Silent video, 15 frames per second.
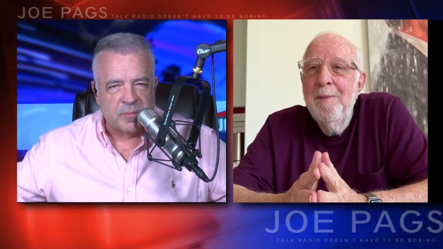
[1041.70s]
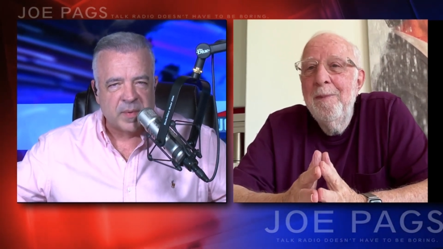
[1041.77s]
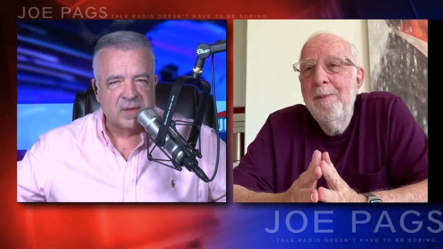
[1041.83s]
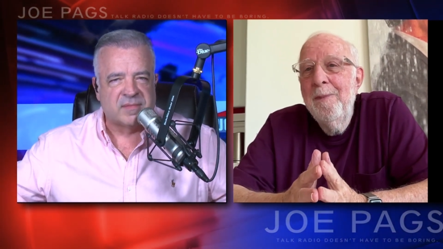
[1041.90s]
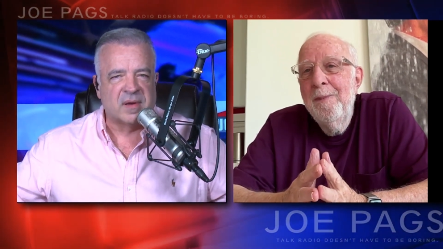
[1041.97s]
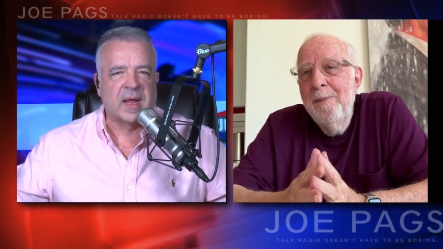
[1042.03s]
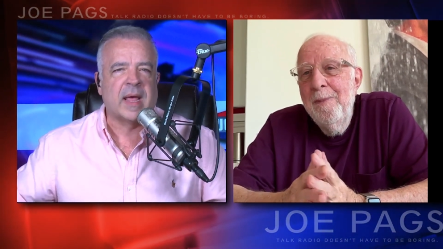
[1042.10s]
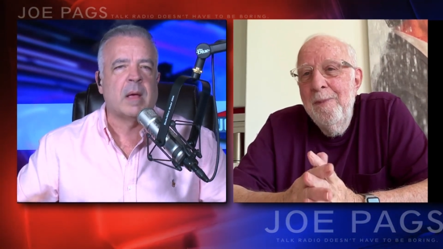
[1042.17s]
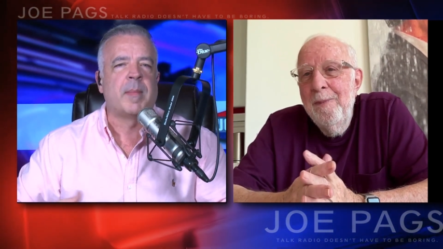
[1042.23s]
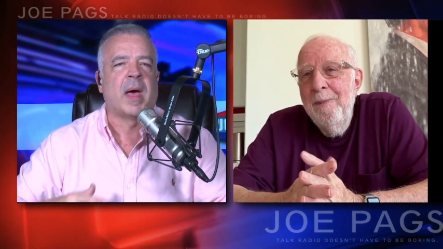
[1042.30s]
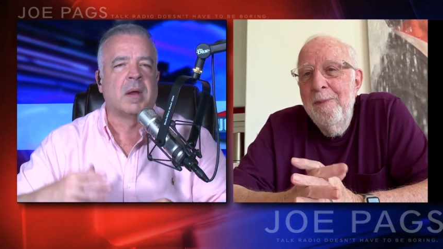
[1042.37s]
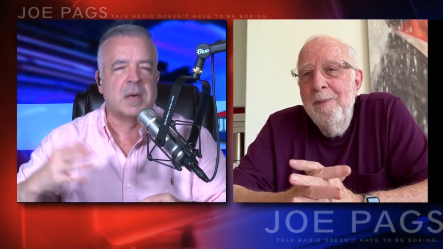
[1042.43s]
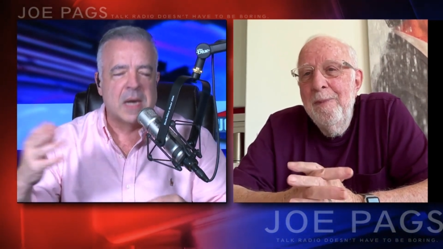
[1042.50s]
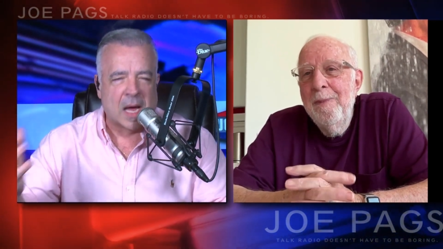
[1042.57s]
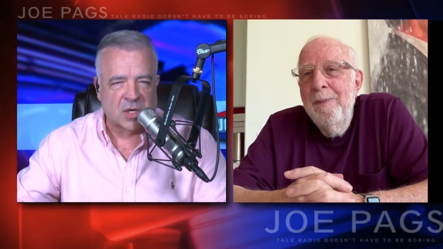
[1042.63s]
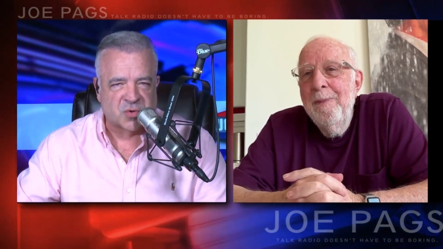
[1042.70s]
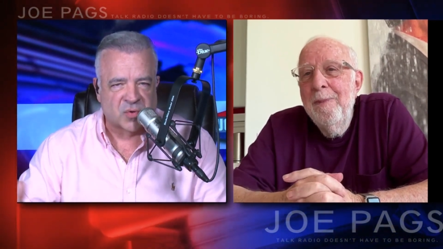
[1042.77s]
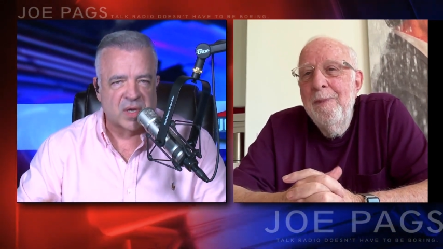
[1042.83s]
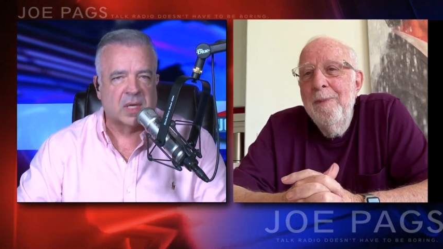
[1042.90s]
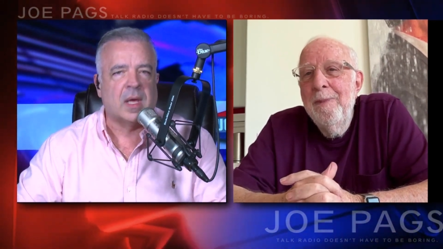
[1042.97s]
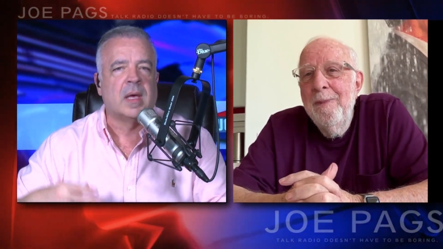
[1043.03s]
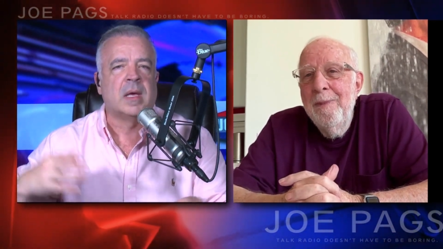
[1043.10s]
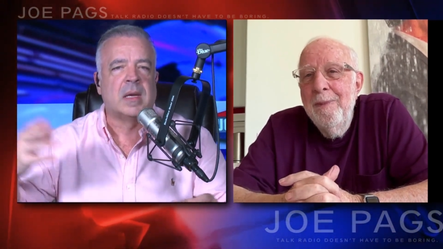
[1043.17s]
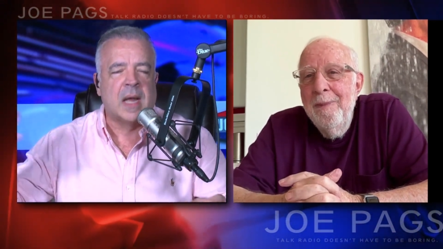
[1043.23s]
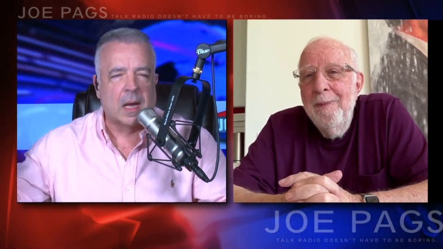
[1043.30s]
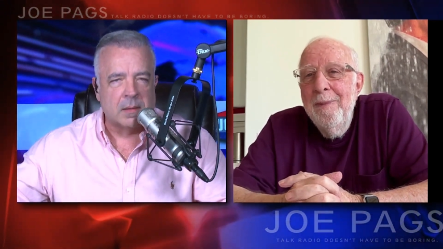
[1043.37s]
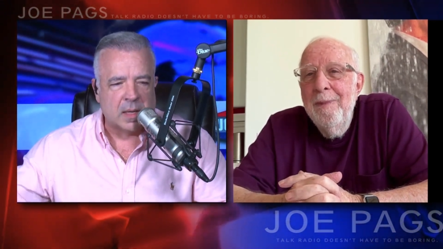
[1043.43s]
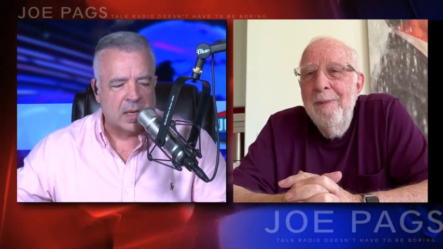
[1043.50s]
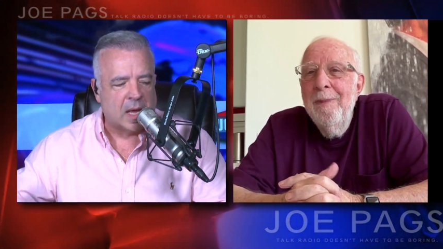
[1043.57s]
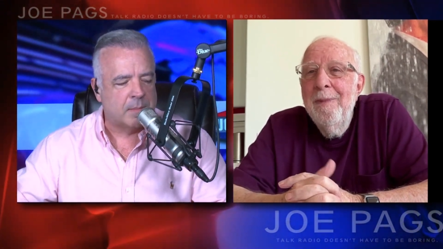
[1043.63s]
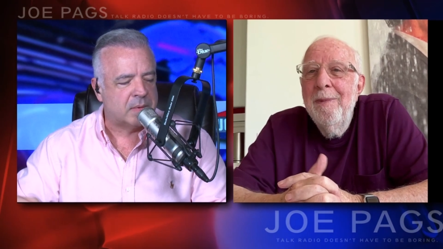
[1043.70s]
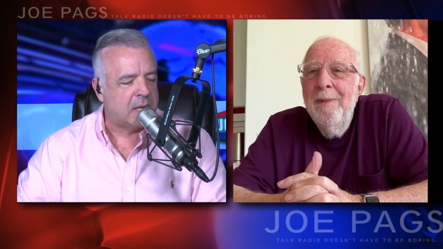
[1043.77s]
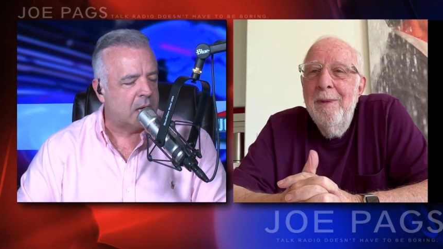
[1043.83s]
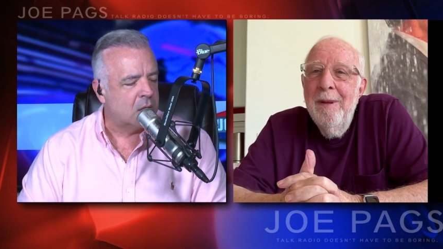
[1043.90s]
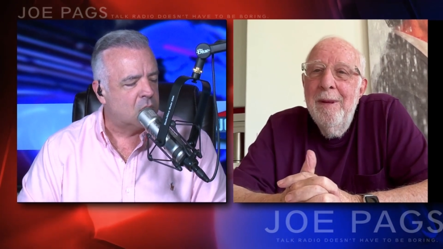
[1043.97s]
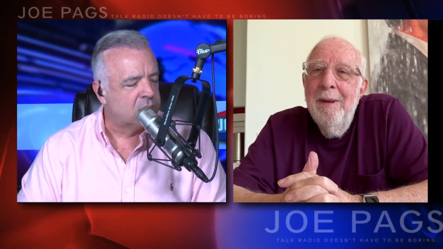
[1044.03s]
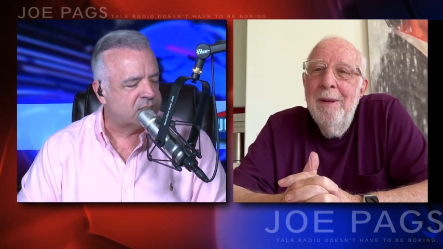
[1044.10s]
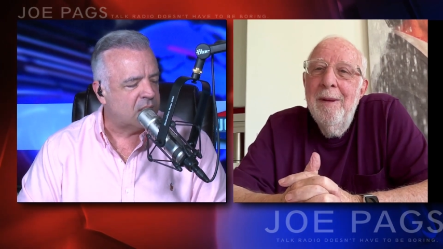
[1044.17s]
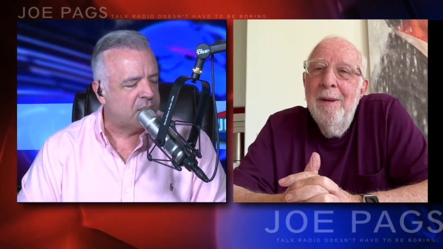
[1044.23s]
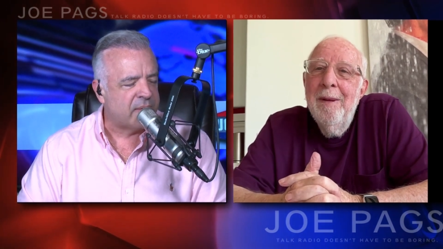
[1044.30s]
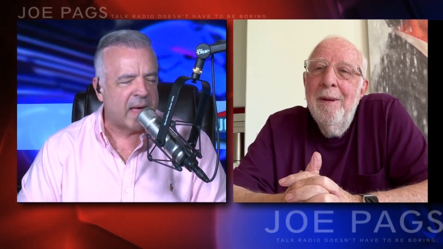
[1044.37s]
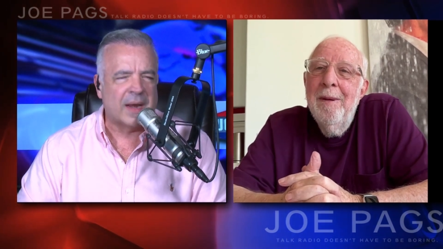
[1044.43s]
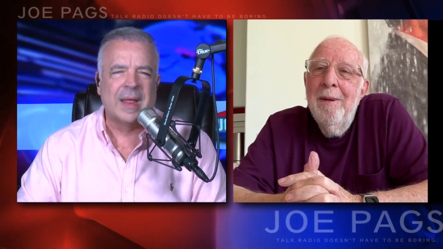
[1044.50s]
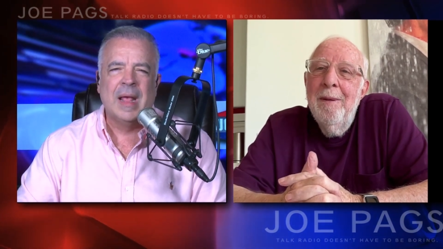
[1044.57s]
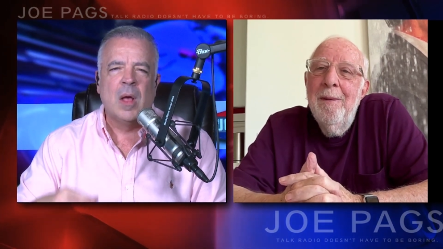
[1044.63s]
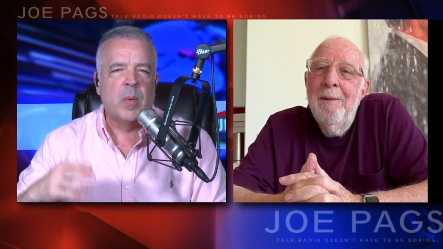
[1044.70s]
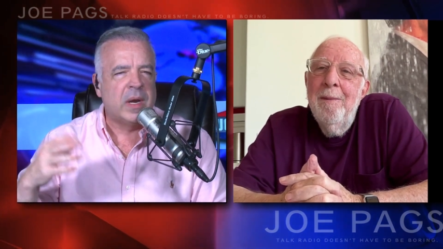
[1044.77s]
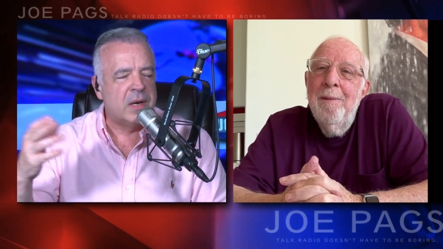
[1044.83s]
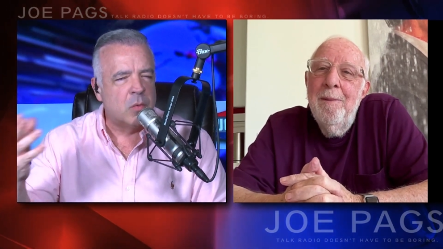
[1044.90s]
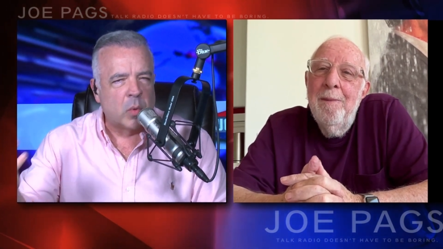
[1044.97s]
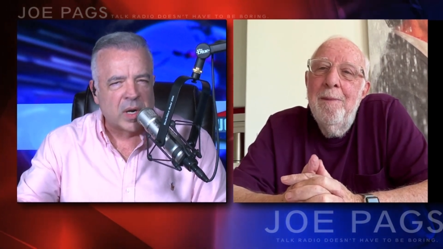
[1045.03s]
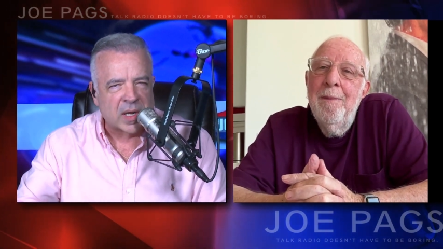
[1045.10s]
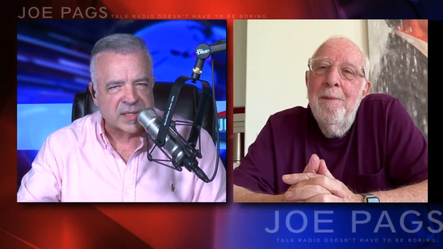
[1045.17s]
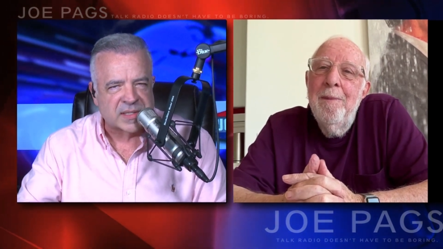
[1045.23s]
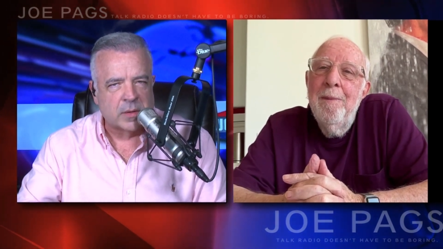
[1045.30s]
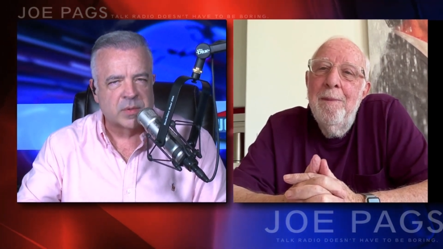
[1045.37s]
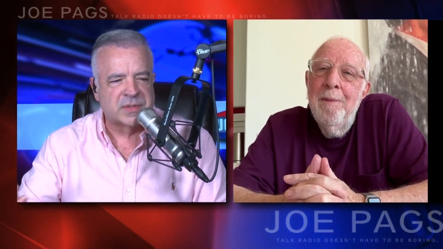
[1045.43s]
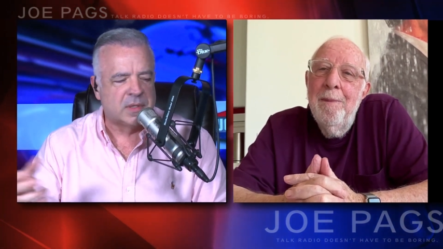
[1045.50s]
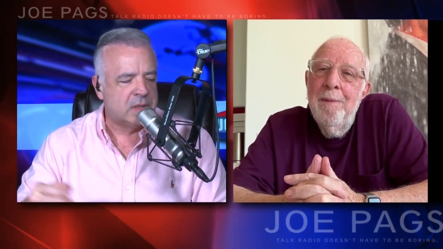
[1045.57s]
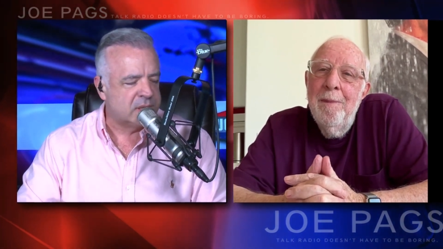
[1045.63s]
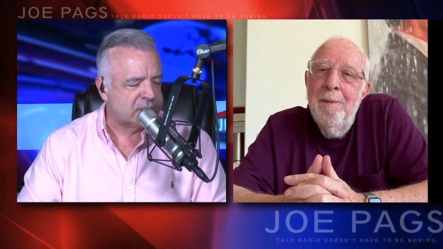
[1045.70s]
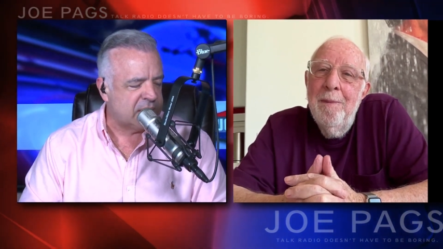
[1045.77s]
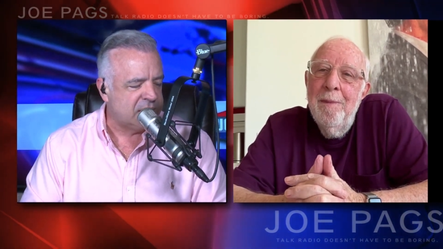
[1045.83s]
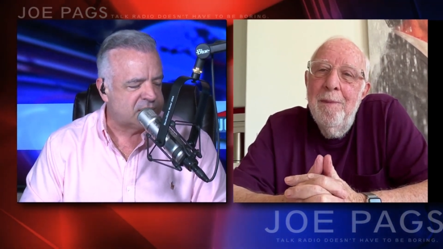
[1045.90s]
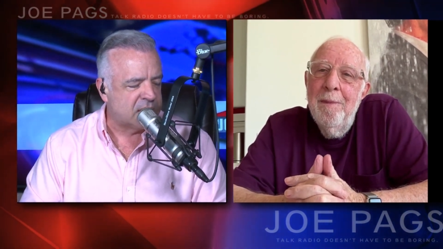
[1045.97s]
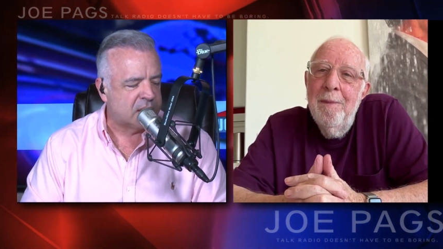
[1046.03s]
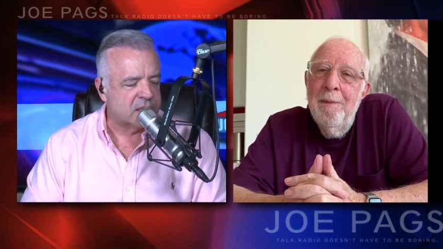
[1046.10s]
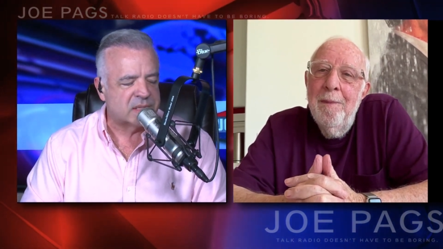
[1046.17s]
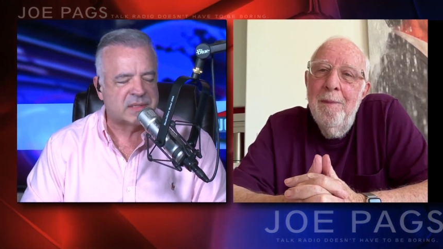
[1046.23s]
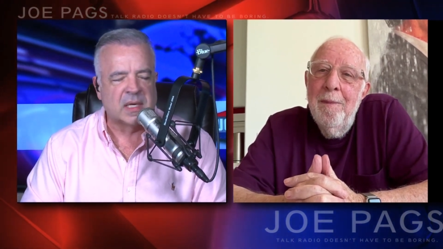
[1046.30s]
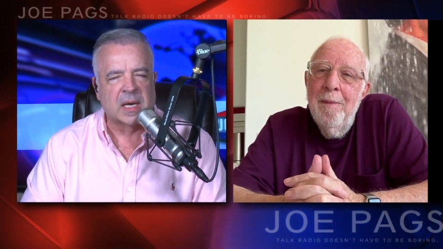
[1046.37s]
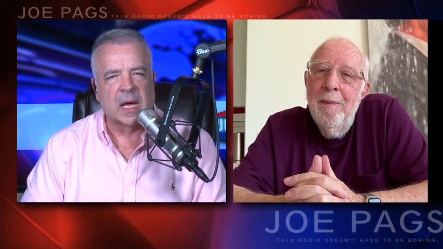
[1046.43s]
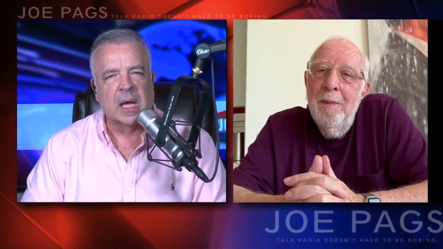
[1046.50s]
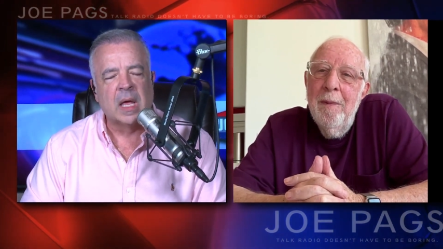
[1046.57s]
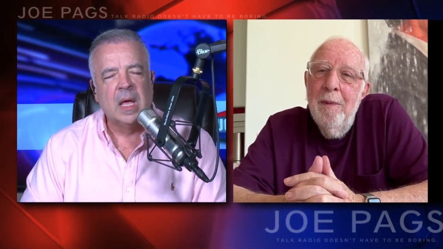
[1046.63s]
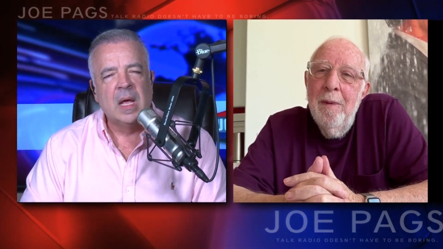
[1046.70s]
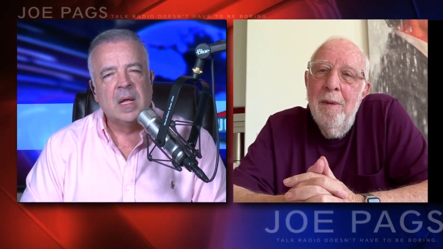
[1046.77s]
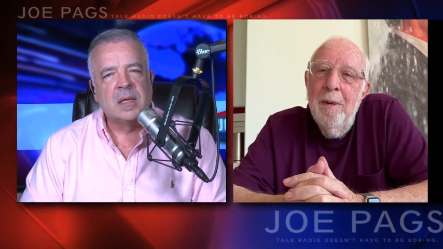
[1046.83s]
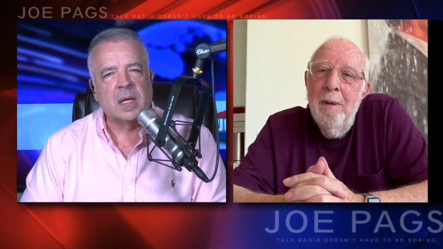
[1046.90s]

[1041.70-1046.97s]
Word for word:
Speaker 1: movement today about not drinking and not and not getting hooked on that. We didn't realize that it was the disease that it is today.